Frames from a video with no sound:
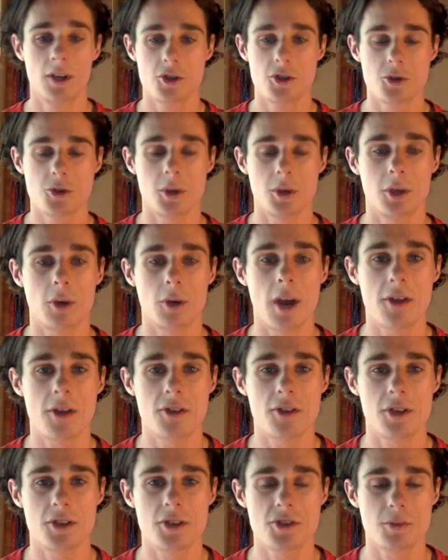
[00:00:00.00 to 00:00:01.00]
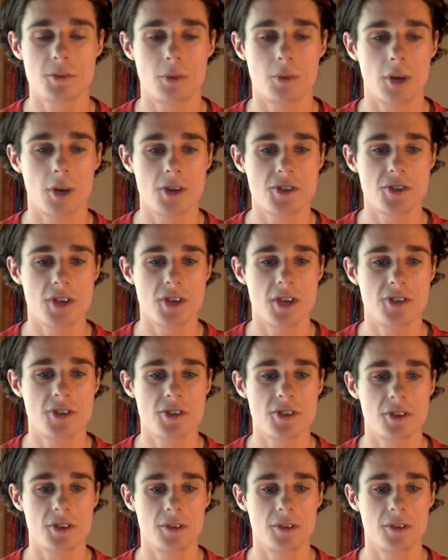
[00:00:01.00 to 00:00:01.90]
doing great things in pre-season,